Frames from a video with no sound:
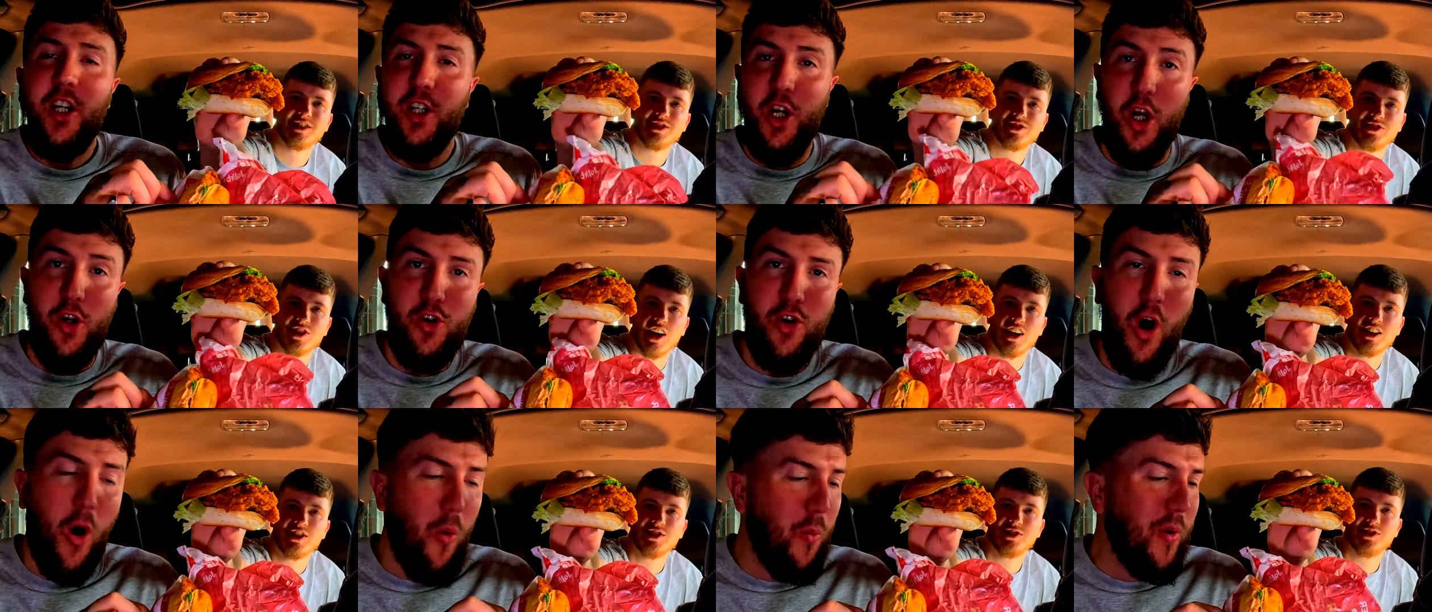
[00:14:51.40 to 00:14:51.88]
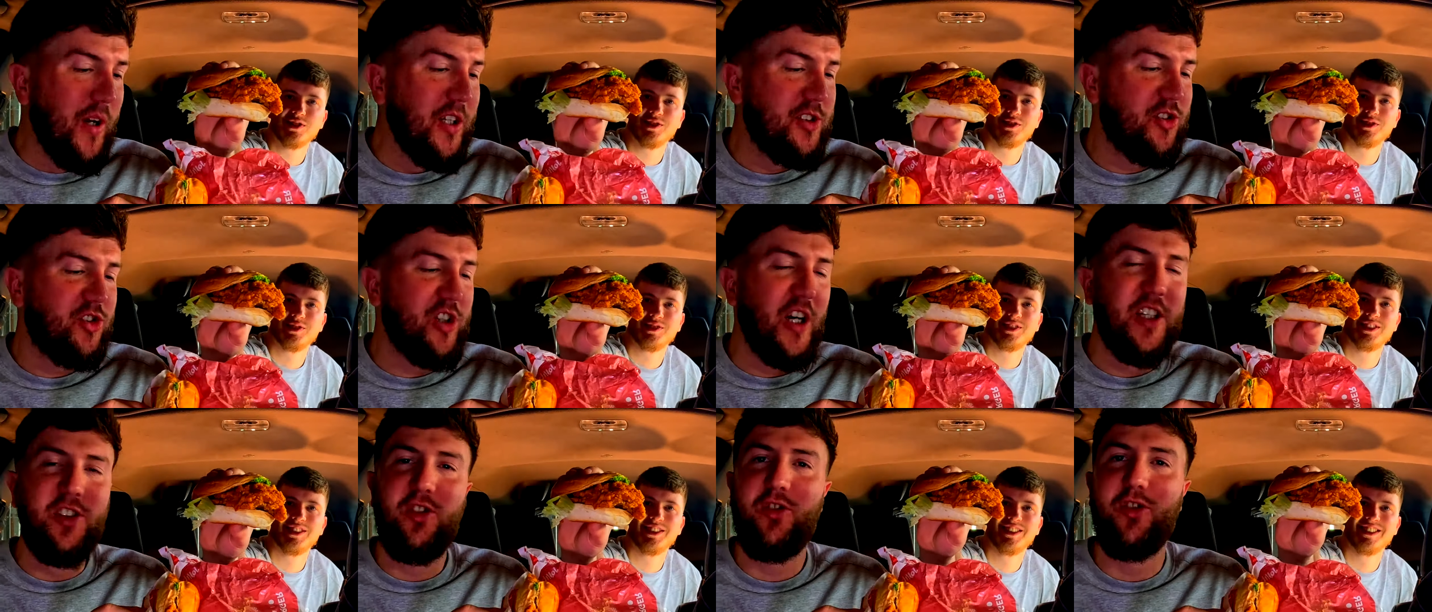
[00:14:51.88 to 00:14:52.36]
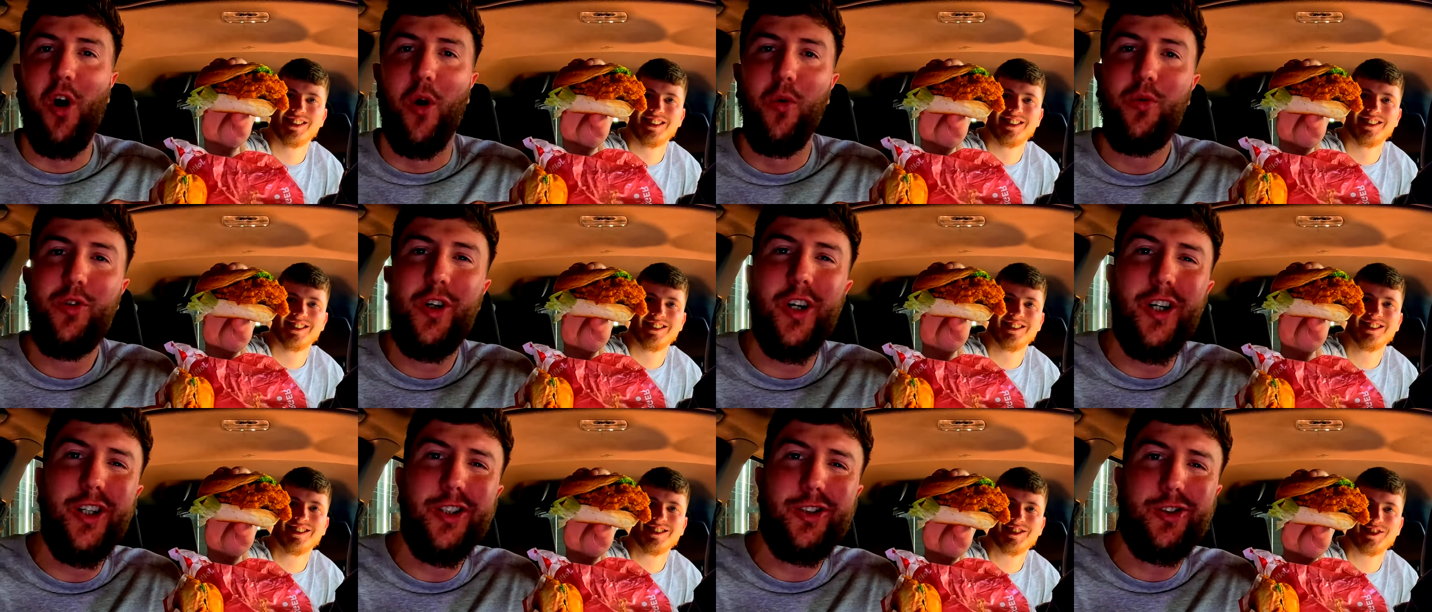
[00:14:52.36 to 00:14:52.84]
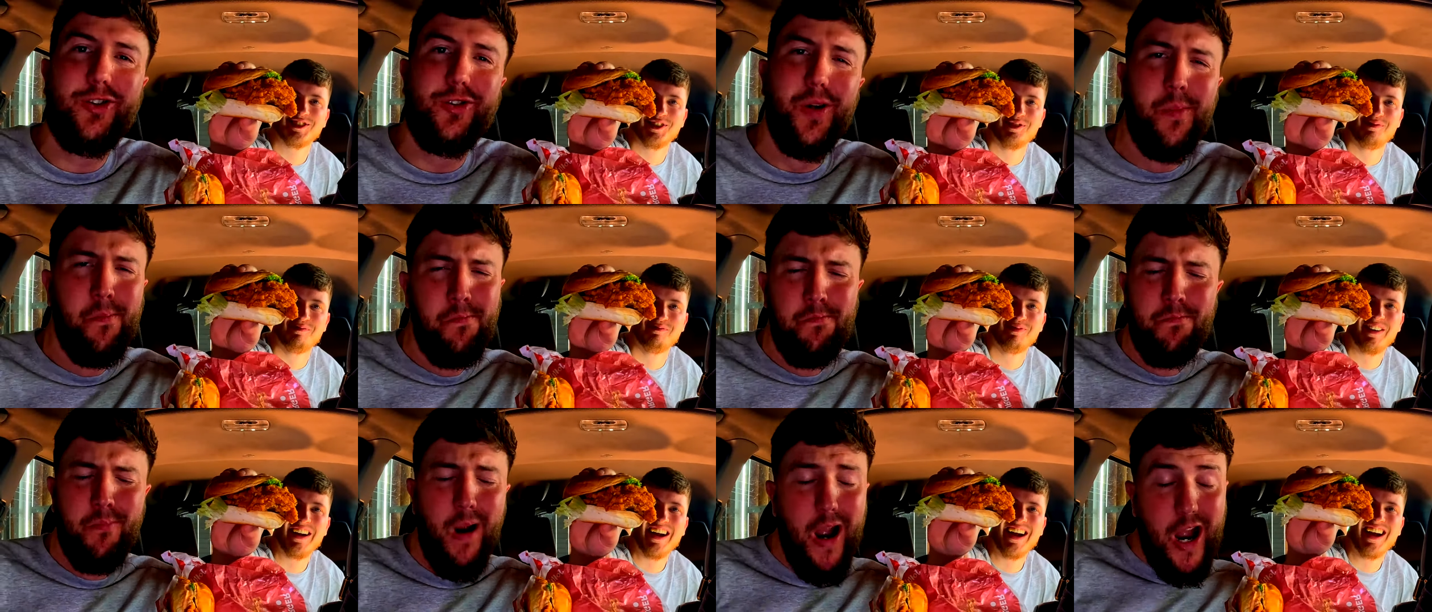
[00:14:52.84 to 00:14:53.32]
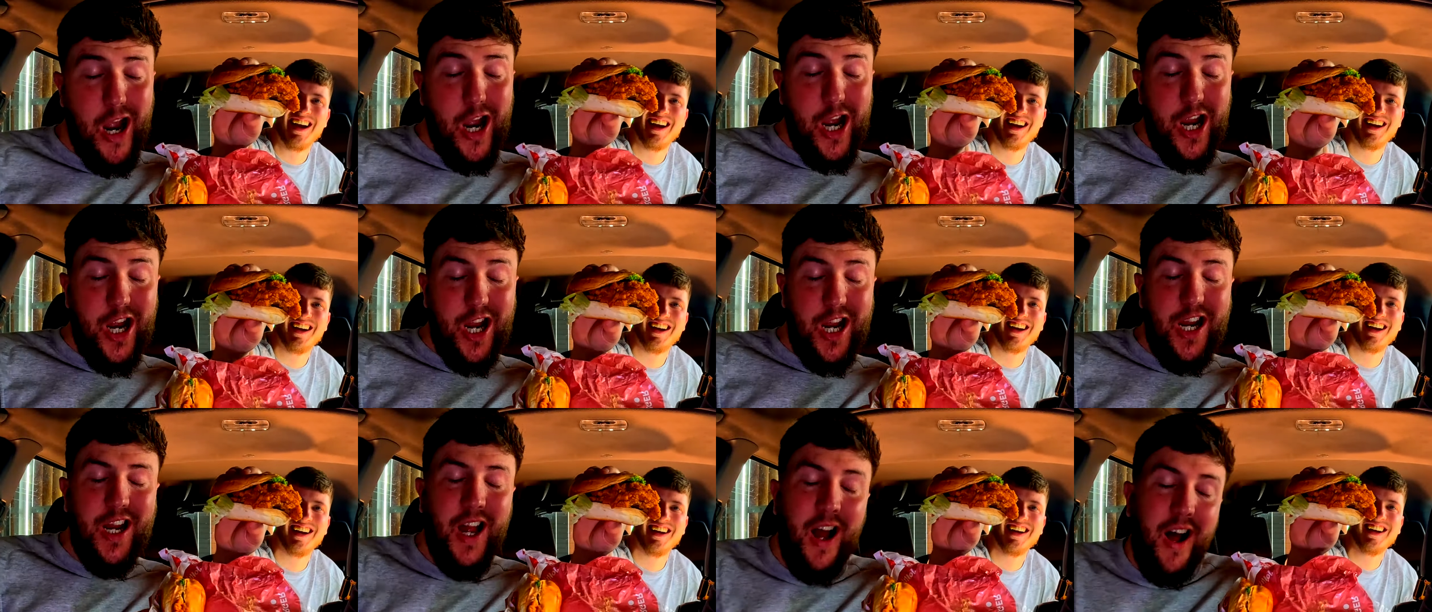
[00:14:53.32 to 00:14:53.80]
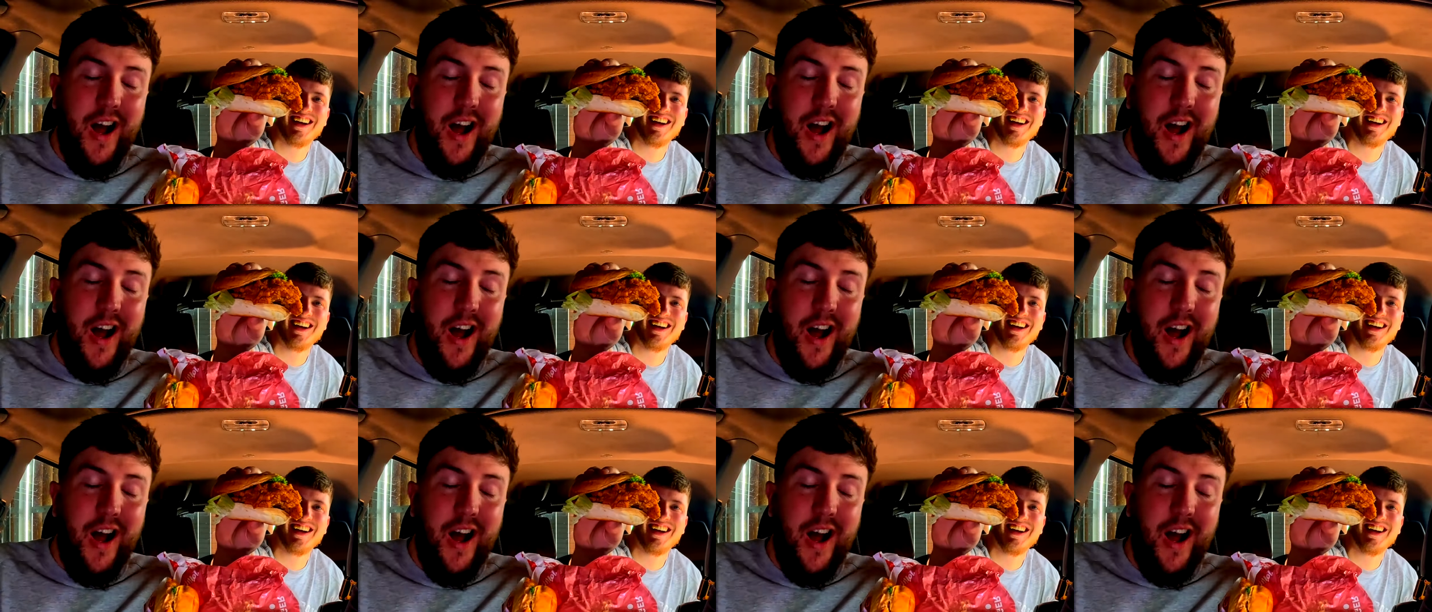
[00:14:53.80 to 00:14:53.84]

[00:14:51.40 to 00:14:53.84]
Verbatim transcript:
Speaker 1: You know it tastes so good to me.